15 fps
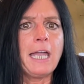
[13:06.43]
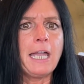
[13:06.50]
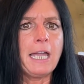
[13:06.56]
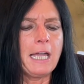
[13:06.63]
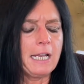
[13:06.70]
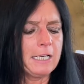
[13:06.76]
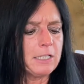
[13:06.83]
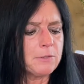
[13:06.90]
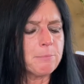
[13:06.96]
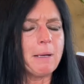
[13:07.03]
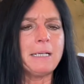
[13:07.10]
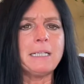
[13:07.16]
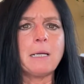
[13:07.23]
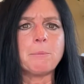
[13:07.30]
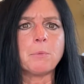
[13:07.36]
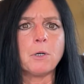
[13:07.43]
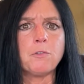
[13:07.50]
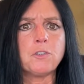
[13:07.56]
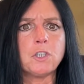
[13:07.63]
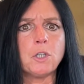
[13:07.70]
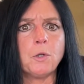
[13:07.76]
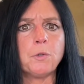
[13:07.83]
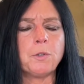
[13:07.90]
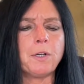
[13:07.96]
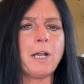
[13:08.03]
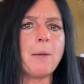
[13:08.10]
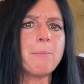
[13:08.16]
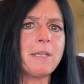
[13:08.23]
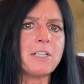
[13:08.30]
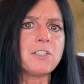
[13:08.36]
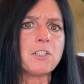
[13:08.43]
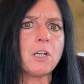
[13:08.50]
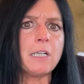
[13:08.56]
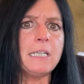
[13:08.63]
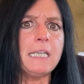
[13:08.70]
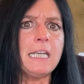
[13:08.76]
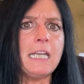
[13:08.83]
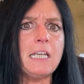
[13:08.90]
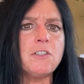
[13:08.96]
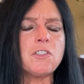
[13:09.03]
And it's by number of children, not based on need.